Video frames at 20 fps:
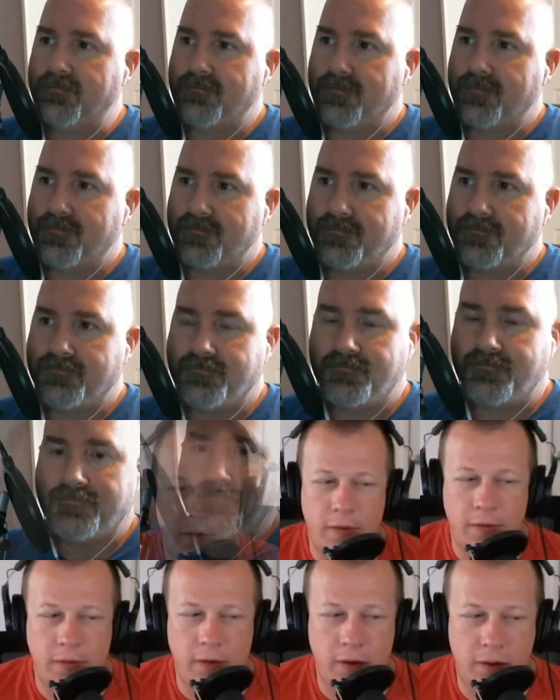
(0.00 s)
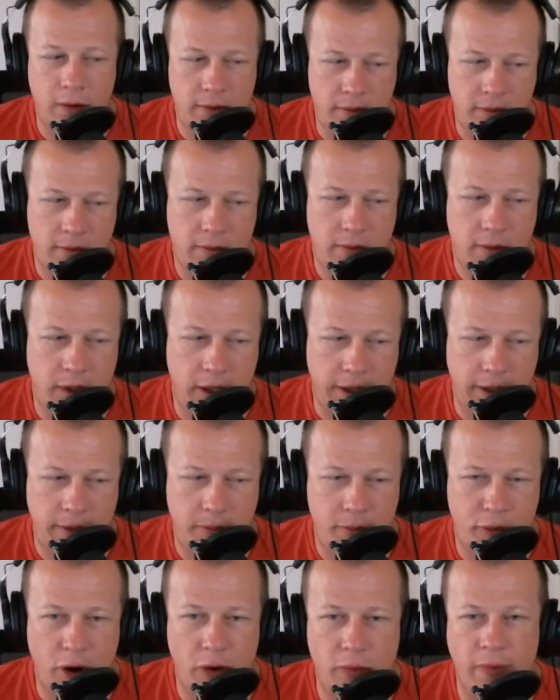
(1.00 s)
so this is this whole
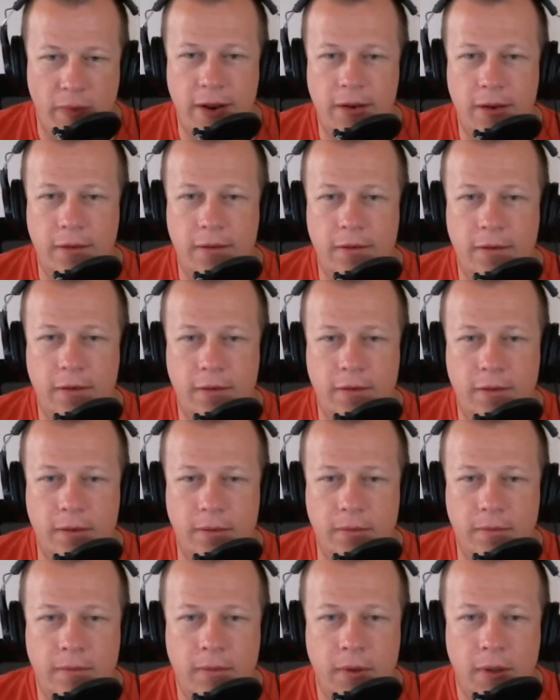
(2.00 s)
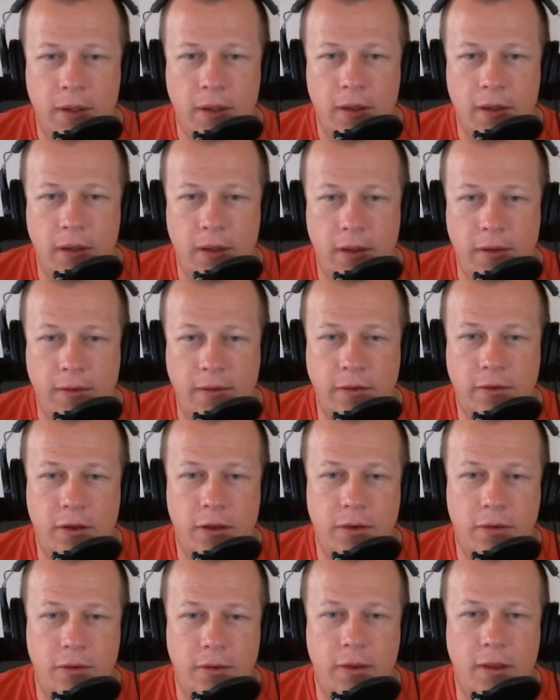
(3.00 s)
like prorated system is
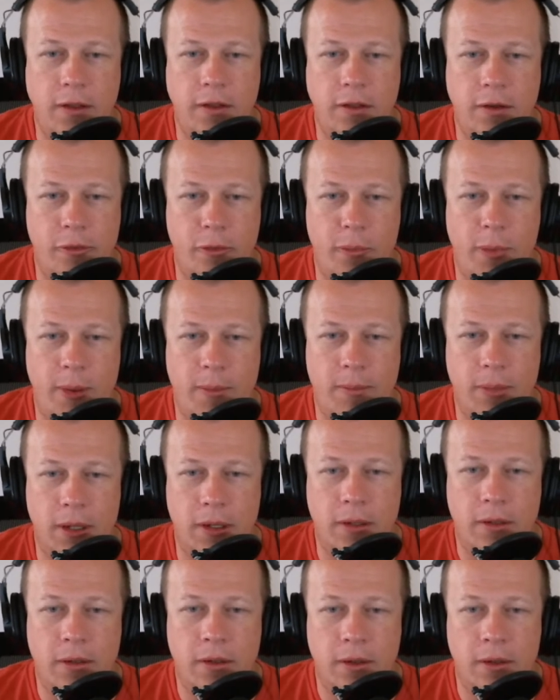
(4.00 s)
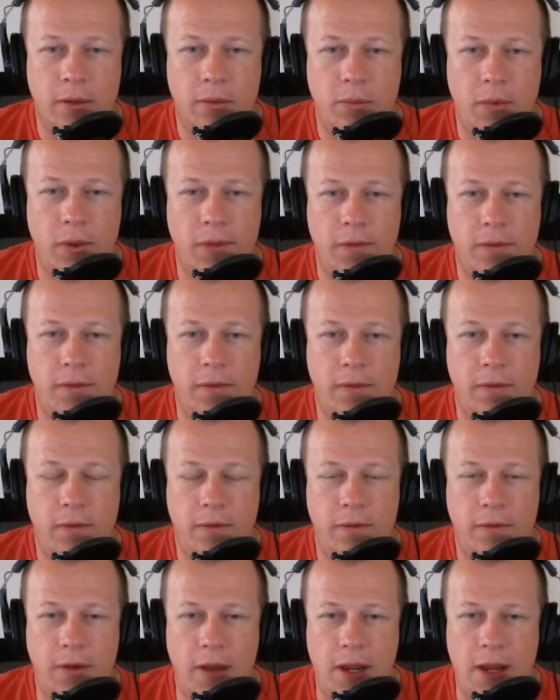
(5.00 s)
actually a good thing to remember with
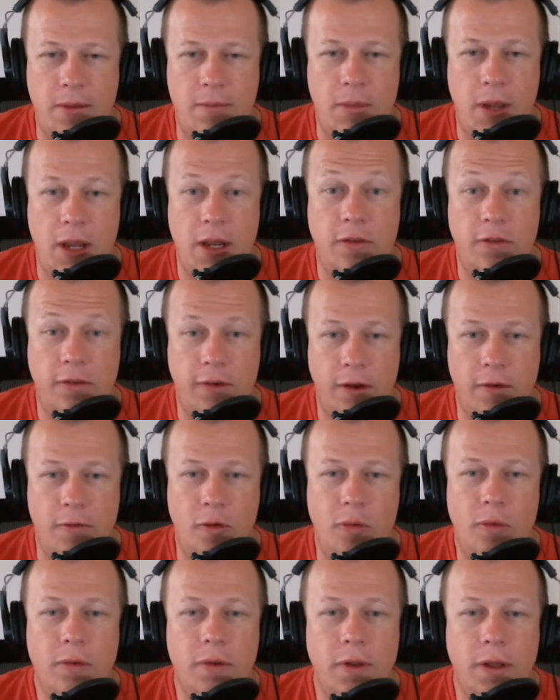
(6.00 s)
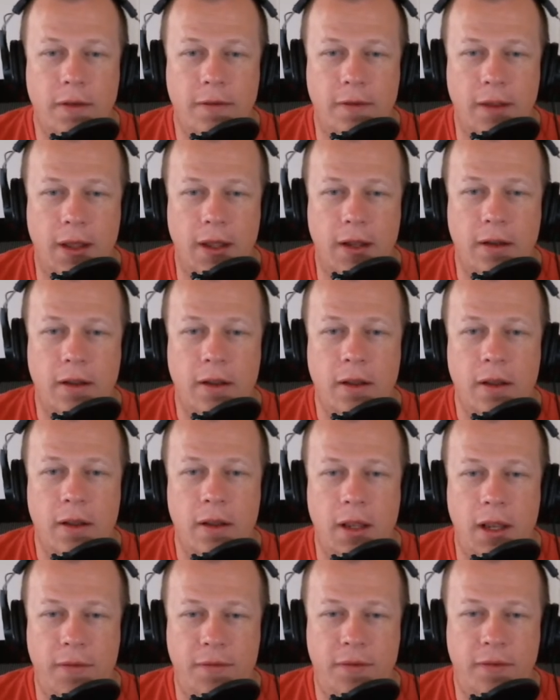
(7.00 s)
Steam in general. Is that
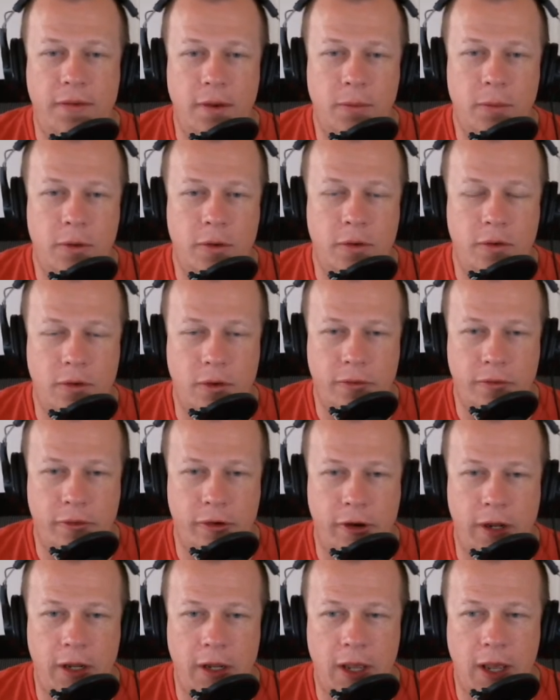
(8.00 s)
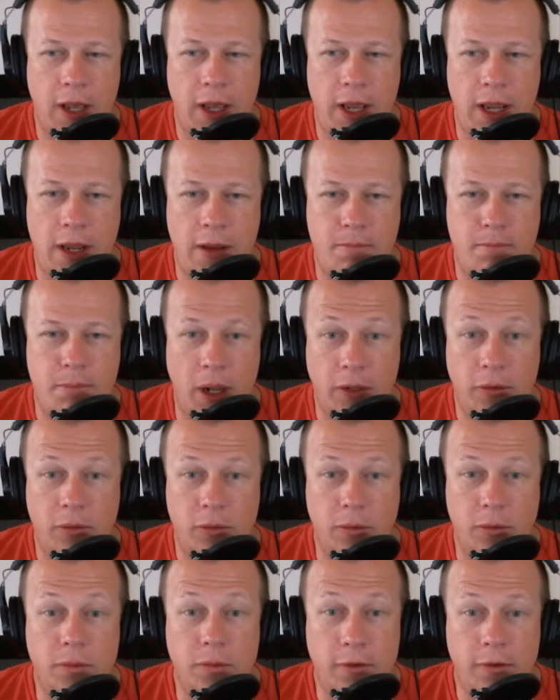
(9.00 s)
if someone is offering a
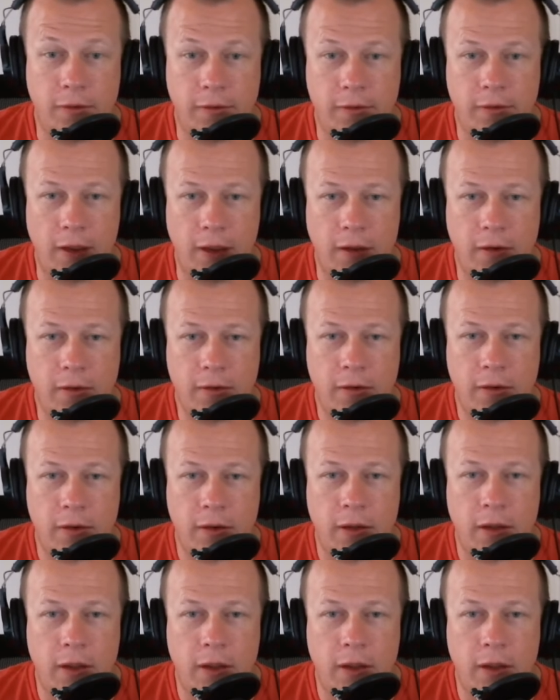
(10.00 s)
bundle discount,